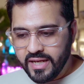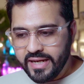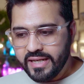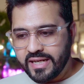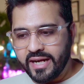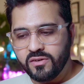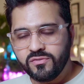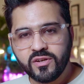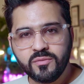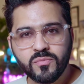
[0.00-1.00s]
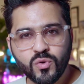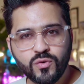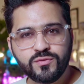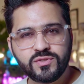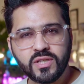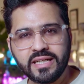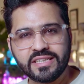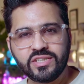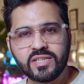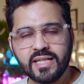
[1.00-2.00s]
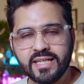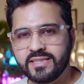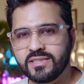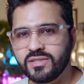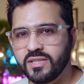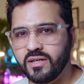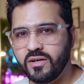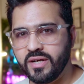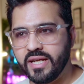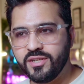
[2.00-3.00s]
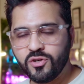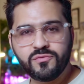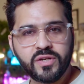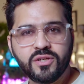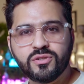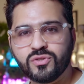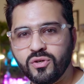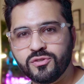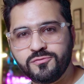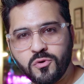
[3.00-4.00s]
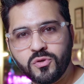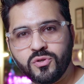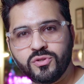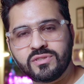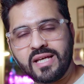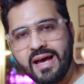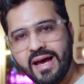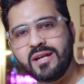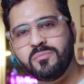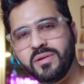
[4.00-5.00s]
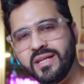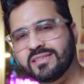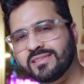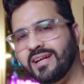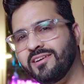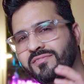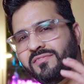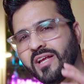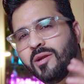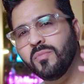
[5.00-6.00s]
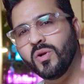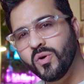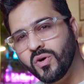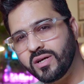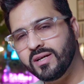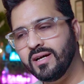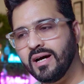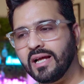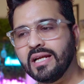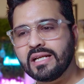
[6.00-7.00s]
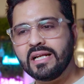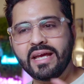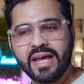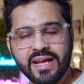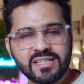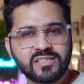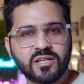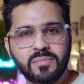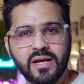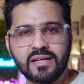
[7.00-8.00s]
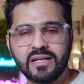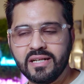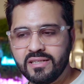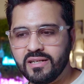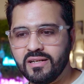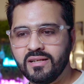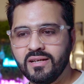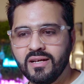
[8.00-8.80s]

it kind of removes the digitalness in your videos or the photos and brings that film look, a little hazed up and little